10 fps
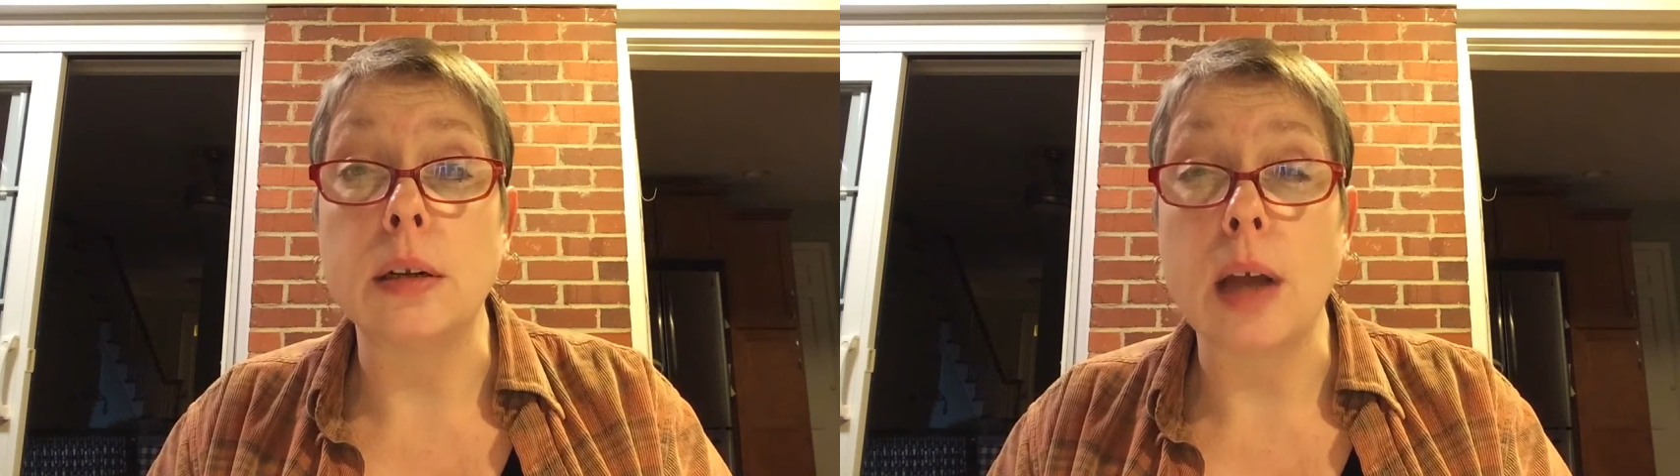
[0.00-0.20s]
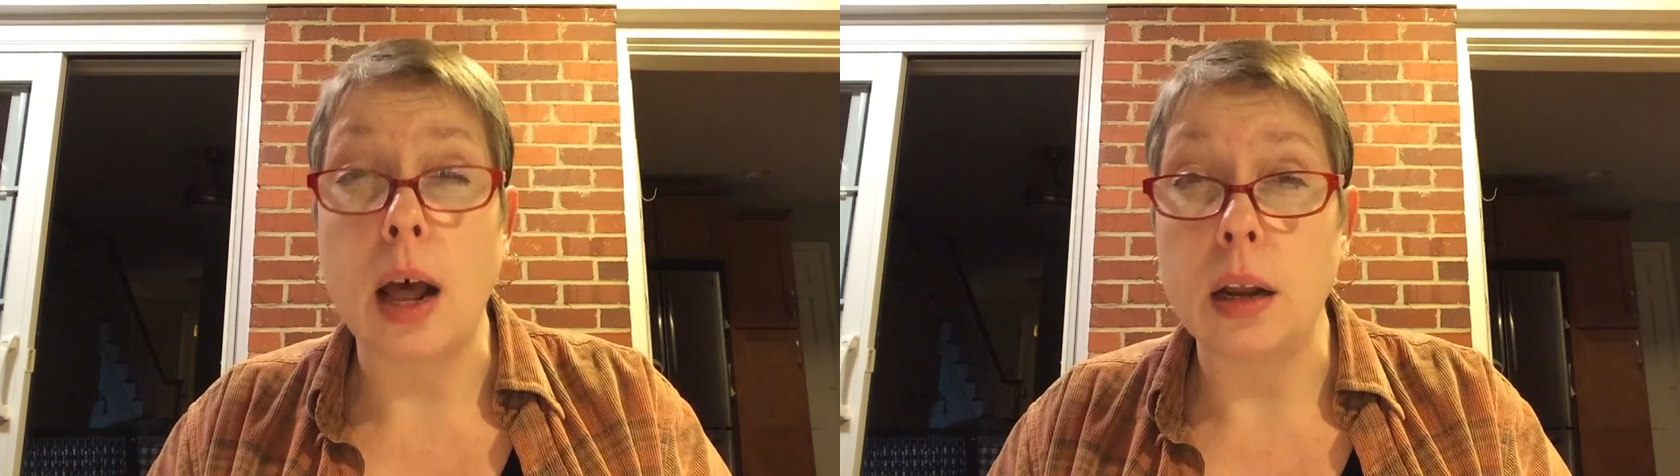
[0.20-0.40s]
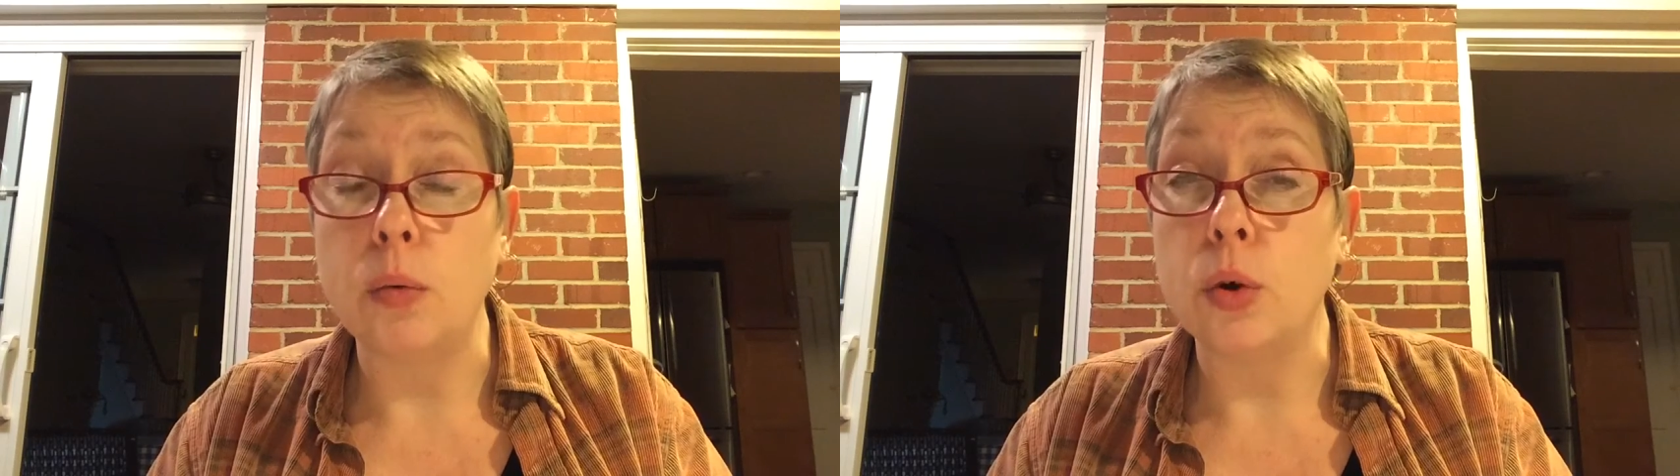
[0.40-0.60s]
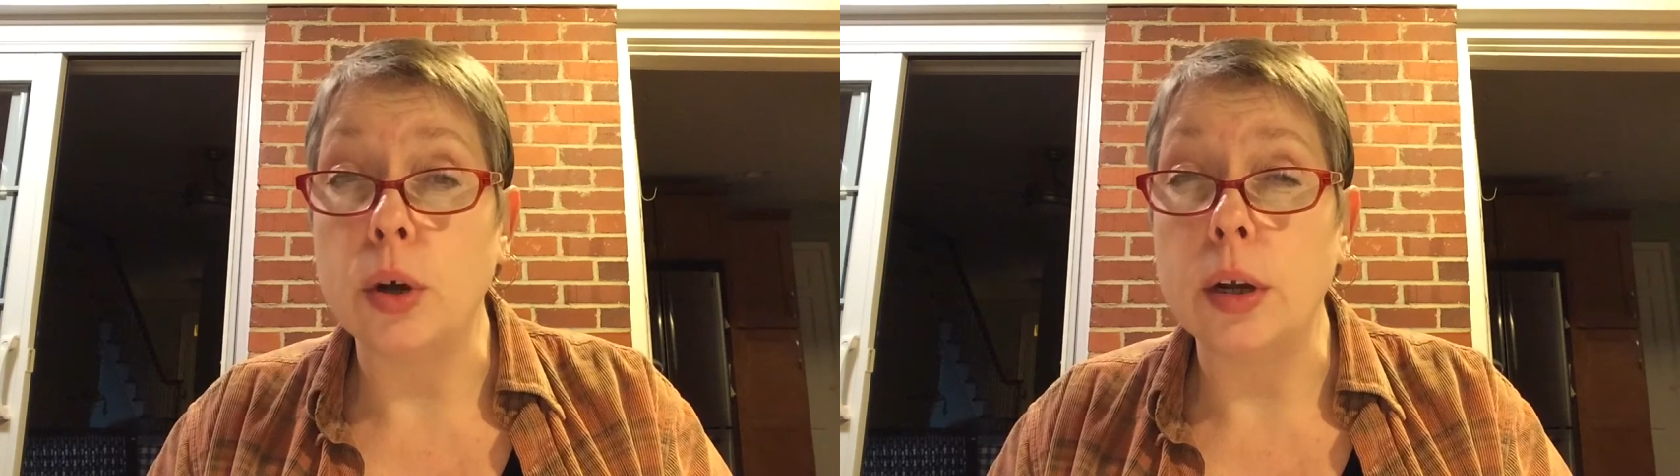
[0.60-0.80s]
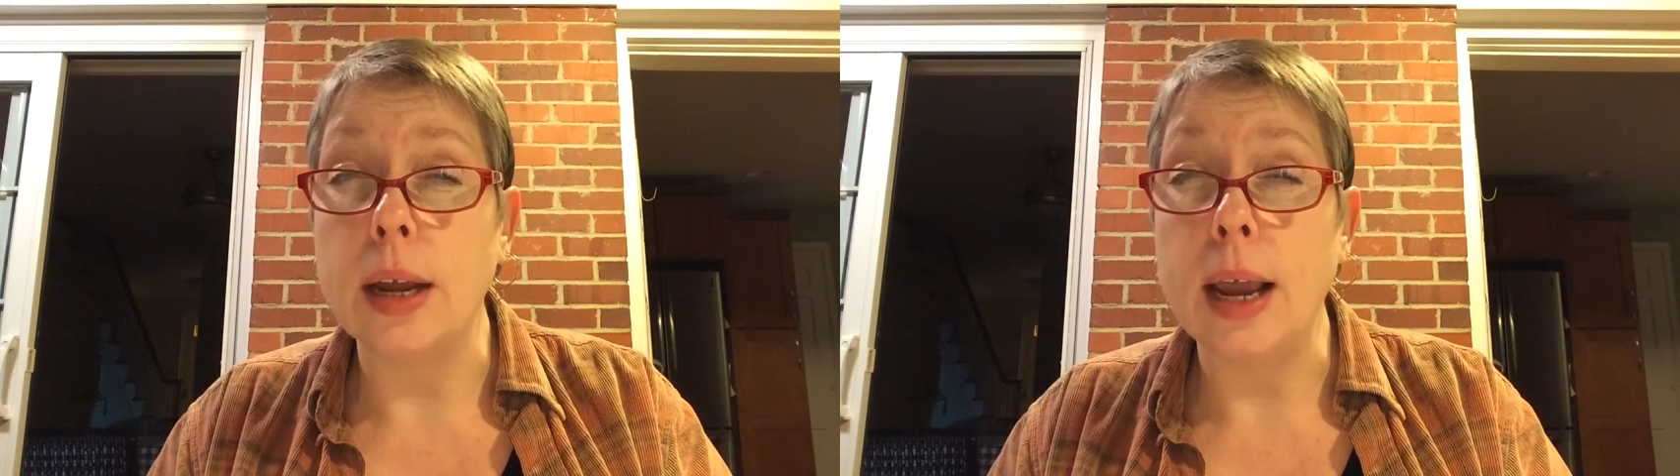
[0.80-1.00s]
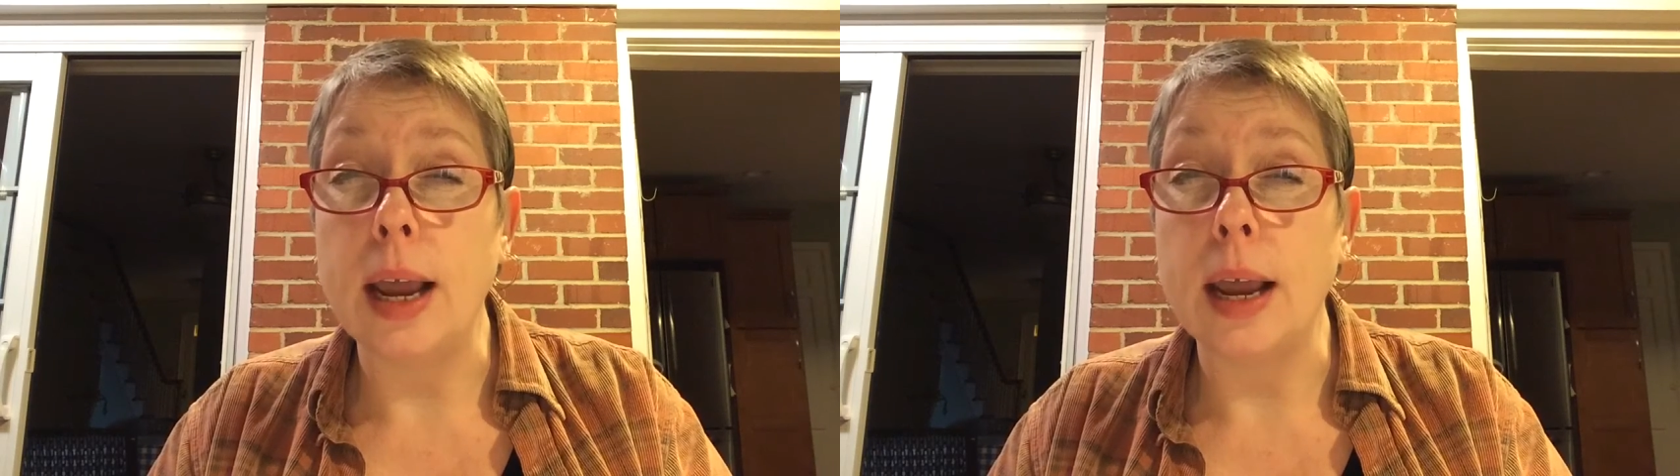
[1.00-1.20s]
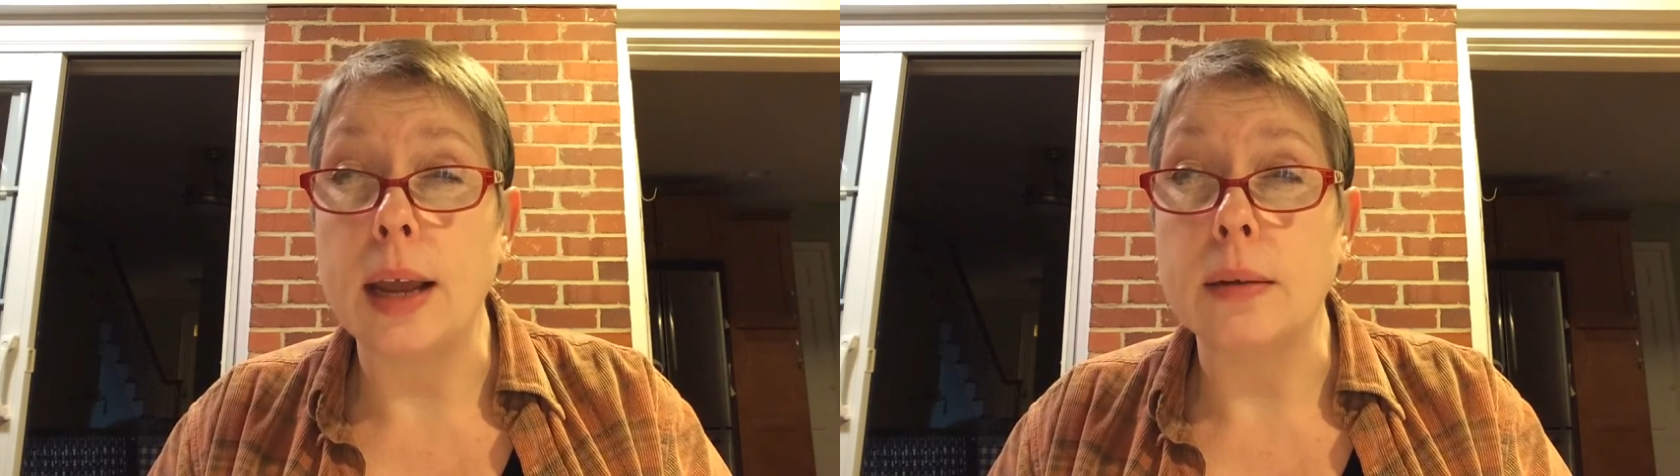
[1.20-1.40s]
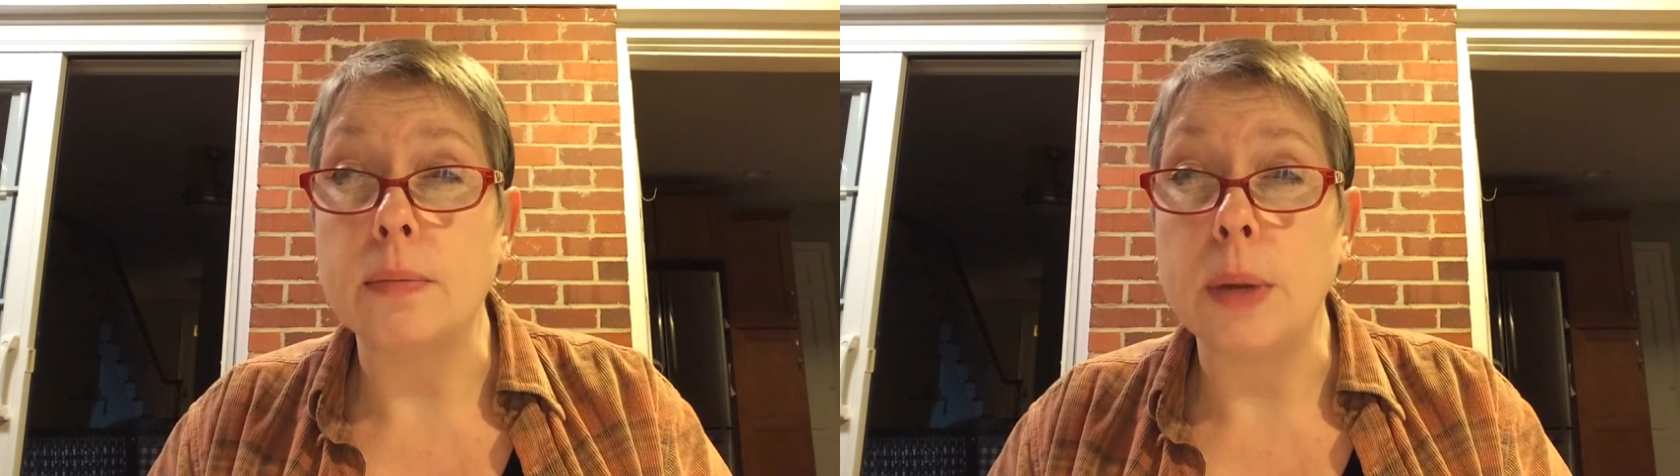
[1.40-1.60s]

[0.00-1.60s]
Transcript: Dollywood, and